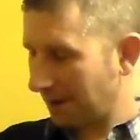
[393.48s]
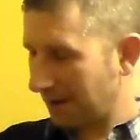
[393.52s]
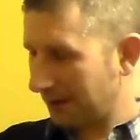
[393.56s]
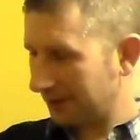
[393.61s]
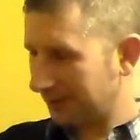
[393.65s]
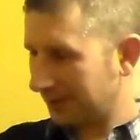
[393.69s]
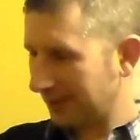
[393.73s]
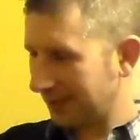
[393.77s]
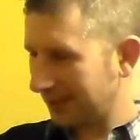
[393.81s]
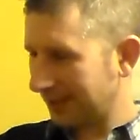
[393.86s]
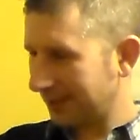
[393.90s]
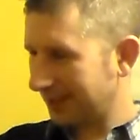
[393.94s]
I
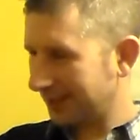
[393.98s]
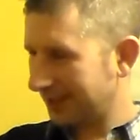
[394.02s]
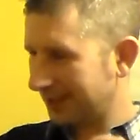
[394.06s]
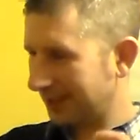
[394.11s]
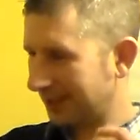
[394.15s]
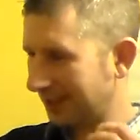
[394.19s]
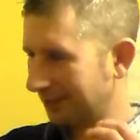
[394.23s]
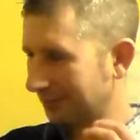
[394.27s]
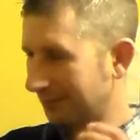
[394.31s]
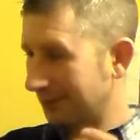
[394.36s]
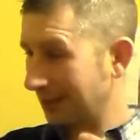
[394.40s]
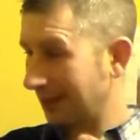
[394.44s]
think
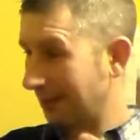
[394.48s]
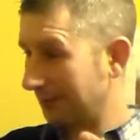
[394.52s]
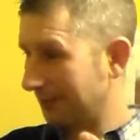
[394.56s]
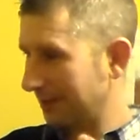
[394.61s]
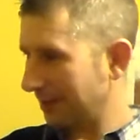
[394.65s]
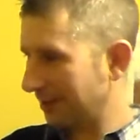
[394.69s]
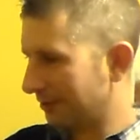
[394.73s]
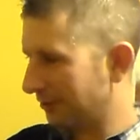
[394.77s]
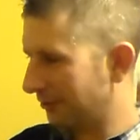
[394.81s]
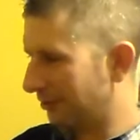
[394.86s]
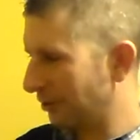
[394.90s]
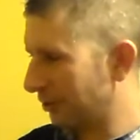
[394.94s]
I'll be
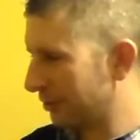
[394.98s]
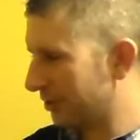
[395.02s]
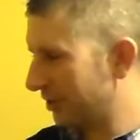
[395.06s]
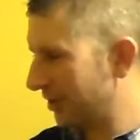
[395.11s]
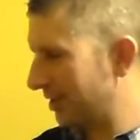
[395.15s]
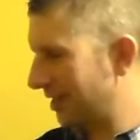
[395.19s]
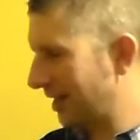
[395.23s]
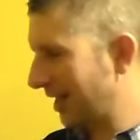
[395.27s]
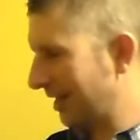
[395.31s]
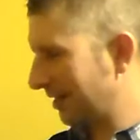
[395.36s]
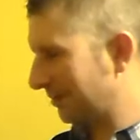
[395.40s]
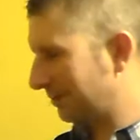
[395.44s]
looking forward to
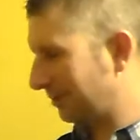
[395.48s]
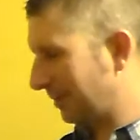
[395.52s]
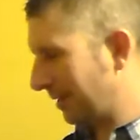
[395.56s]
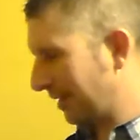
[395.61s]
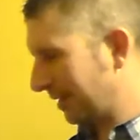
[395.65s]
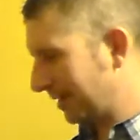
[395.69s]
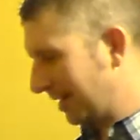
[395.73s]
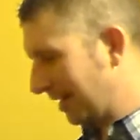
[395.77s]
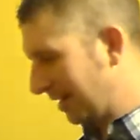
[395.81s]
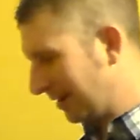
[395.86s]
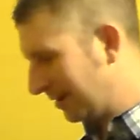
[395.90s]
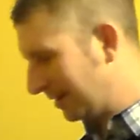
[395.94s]
the next
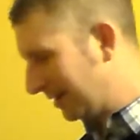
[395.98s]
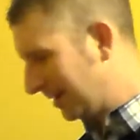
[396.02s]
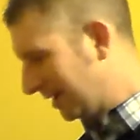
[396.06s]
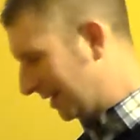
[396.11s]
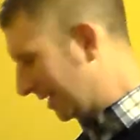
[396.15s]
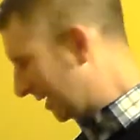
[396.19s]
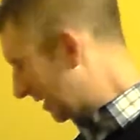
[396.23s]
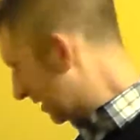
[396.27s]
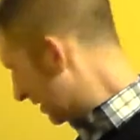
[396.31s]
pint now.